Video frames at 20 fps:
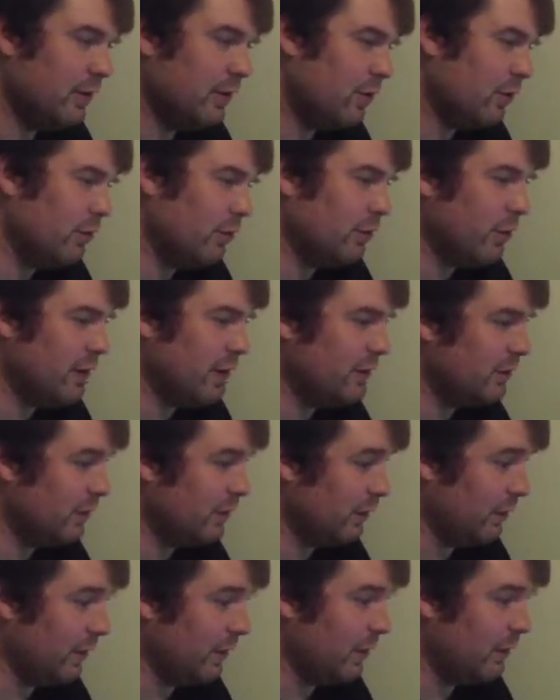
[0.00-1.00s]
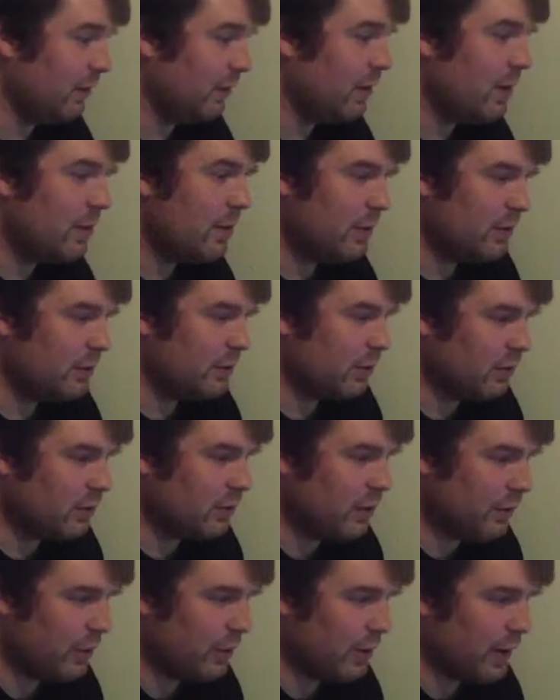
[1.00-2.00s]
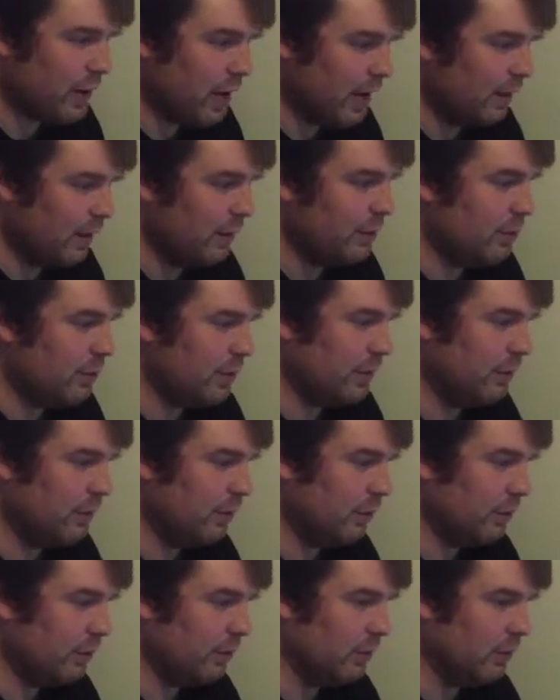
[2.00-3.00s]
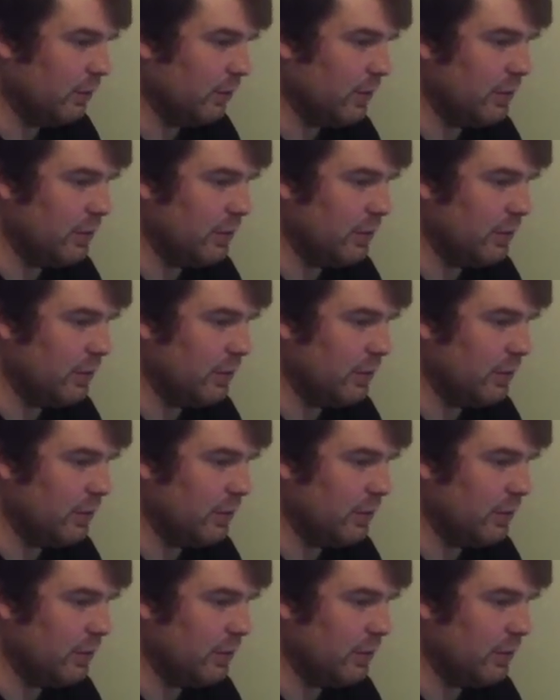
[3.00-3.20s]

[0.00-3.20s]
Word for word: And in certain ways, this is, but it's also a very Hollywood influenced